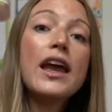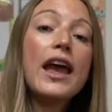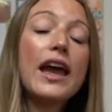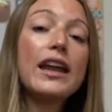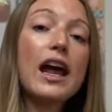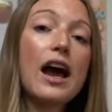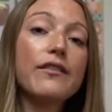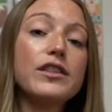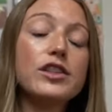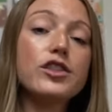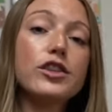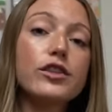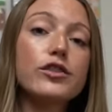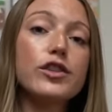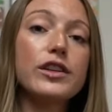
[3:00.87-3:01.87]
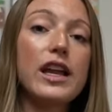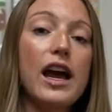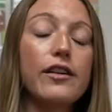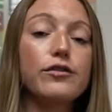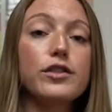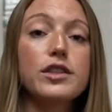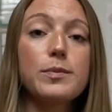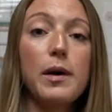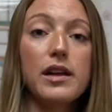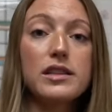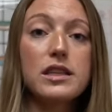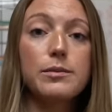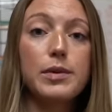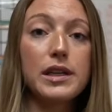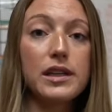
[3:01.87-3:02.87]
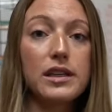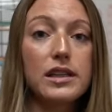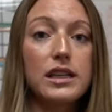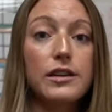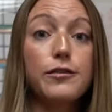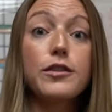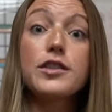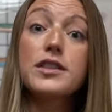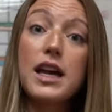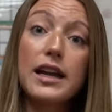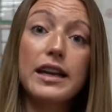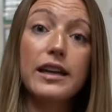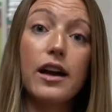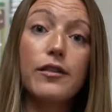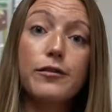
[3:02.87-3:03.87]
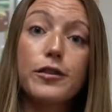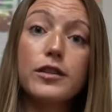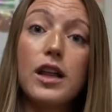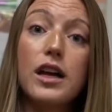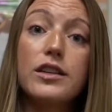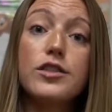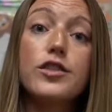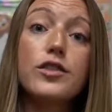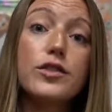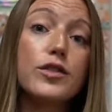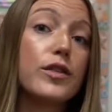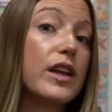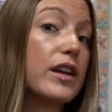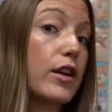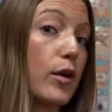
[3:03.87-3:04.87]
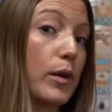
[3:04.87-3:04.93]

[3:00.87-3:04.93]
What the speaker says: and have the children have responsibility for signing up for lunch so they know